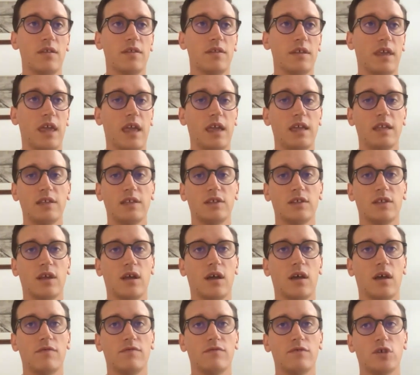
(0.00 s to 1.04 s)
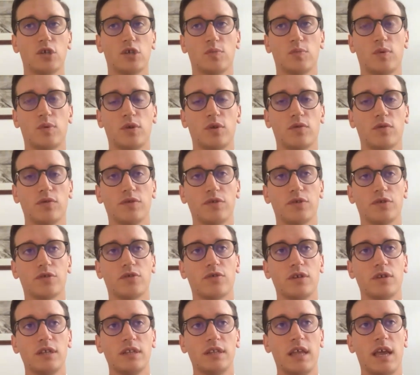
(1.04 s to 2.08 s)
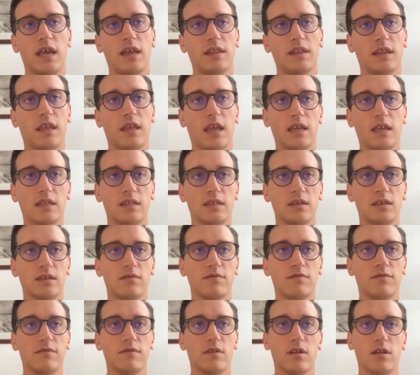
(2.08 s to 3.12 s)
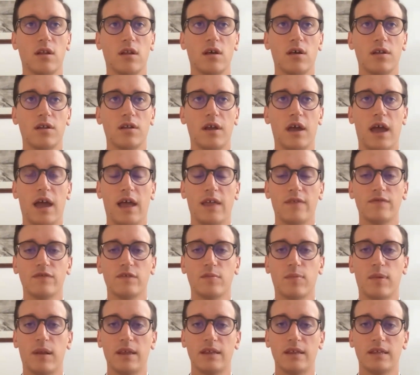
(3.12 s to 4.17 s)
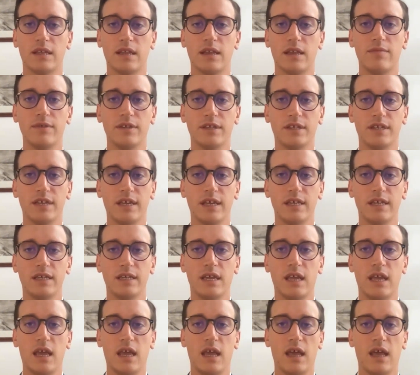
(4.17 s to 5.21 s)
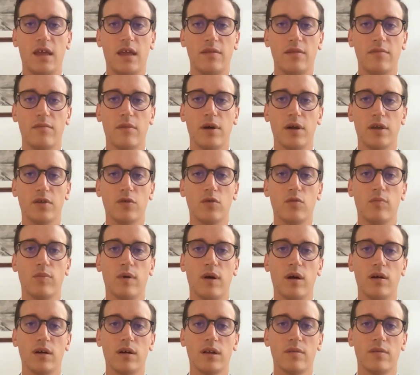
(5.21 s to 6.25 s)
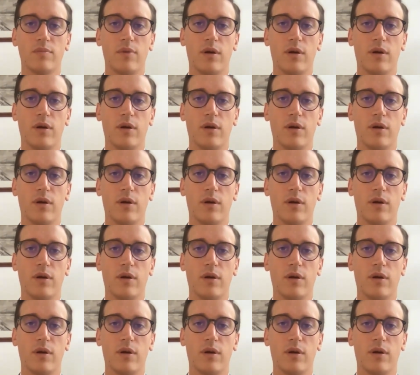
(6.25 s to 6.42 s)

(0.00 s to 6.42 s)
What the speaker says: The case I've just put on the screen there, the case of Lalana Hands Place Limited and Michael Barclay